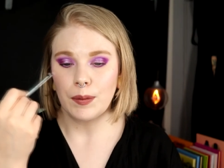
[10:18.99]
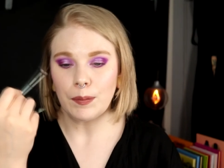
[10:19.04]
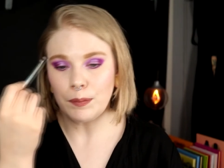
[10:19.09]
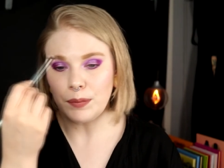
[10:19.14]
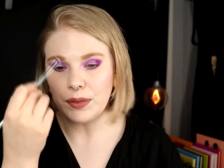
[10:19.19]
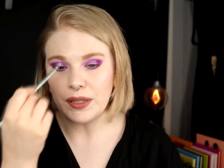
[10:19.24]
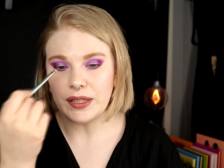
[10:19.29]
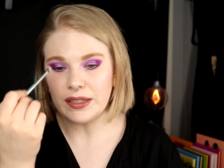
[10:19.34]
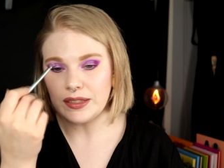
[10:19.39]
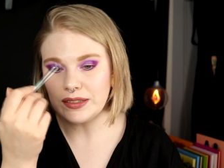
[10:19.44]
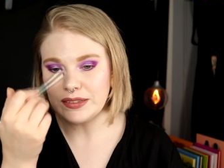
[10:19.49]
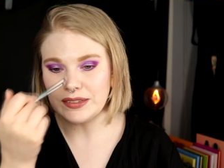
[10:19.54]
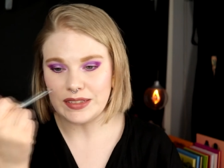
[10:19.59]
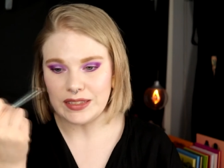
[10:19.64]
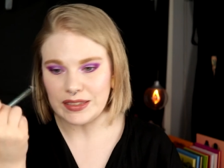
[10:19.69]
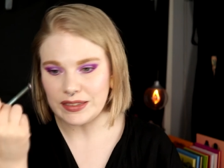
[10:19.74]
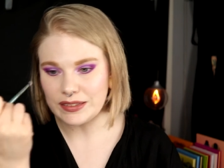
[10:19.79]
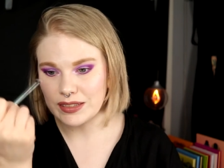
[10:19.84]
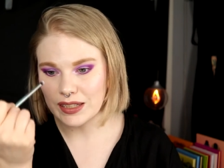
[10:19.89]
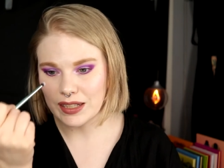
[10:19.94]
be
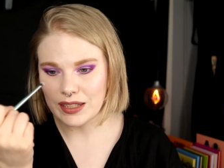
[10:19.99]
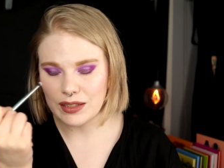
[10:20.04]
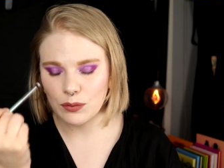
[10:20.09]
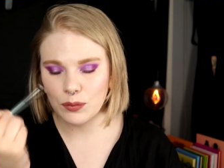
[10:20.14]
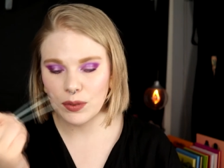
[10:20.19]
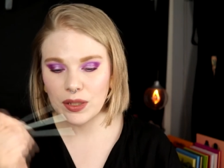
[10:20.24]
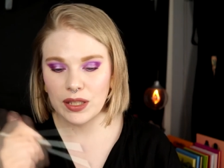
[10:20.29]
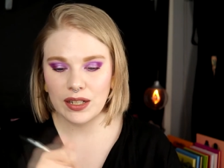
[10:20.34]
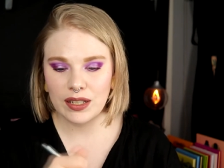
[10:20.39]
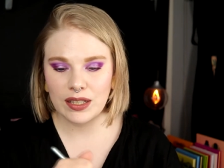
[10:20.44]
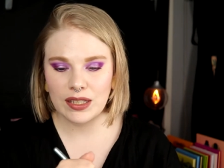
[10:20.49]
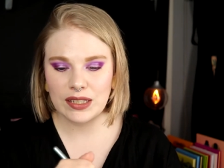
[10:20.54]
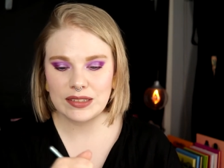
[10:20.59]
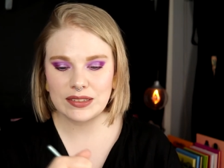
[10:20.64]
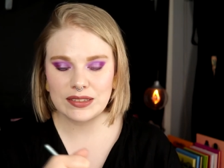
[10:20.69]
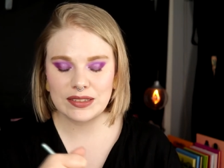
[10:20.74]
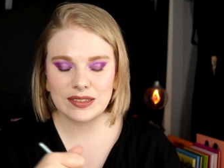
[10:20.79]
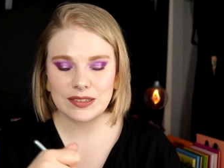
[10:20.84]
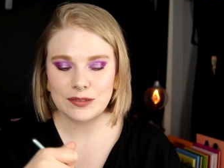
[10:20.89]
detailed with it.